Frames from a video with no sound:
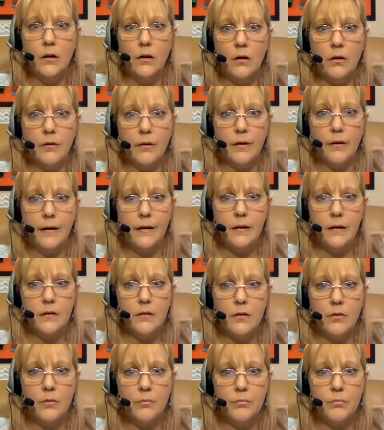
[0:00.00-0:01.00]
All right,
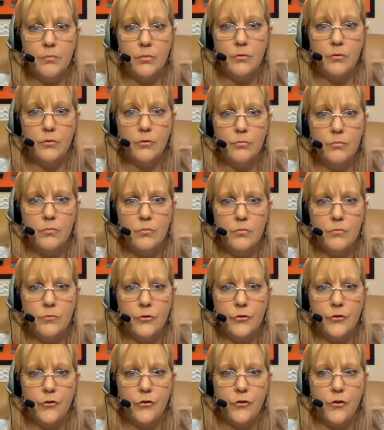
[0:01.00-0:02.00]
boom.
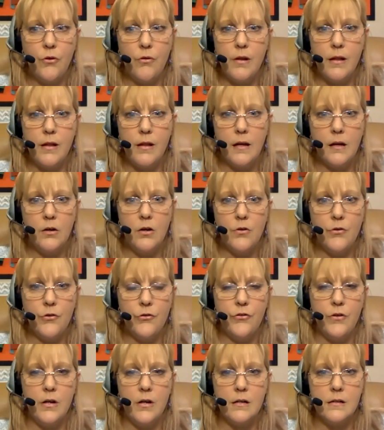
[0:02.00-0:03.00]
We'll just go to the end here
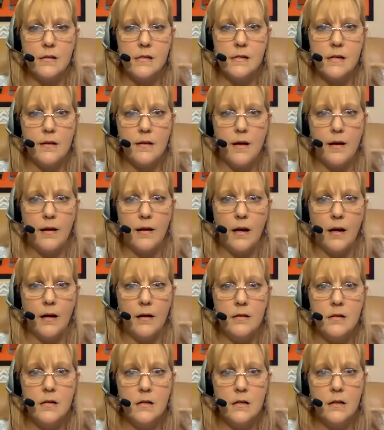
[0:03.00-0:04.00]
so you can see that
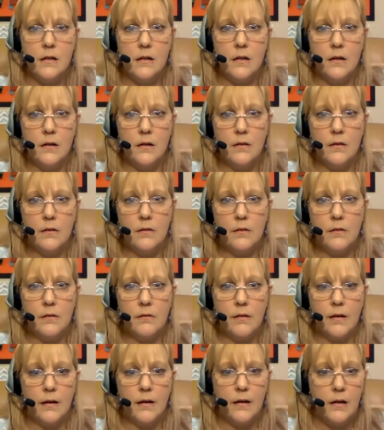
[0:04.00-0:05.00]
again. All
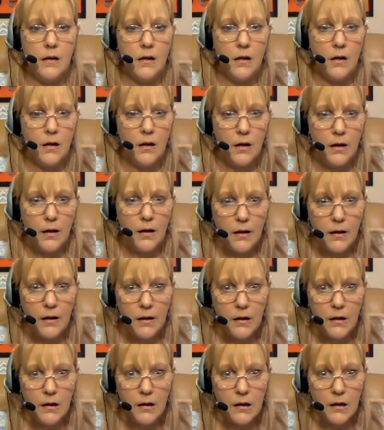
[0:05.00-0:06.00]
right,
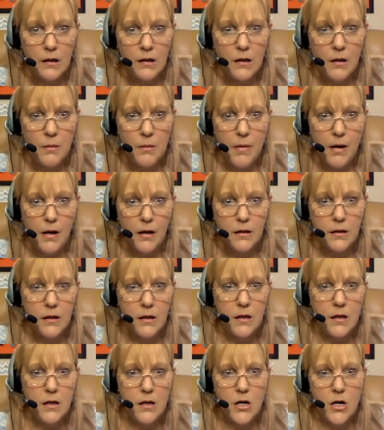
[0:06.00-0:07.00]
and come back
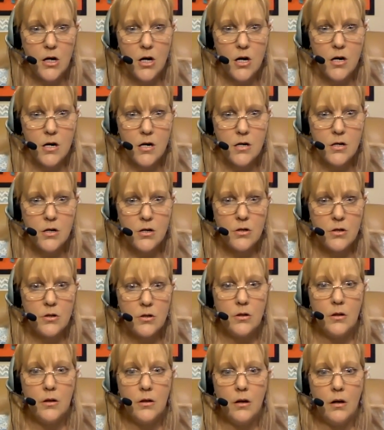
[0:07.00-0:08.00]
here.
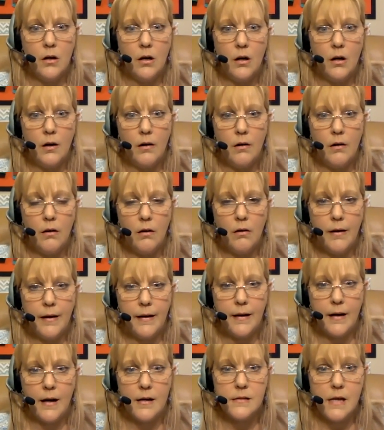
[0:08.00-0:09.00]
All
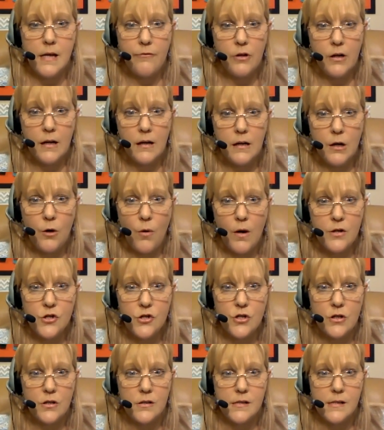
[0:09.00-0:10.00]
right, guys, have you got any
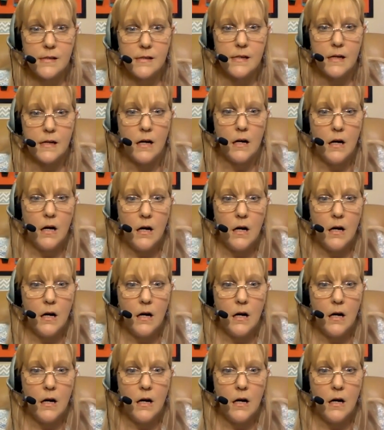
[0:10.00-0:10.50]
questions? Let's see.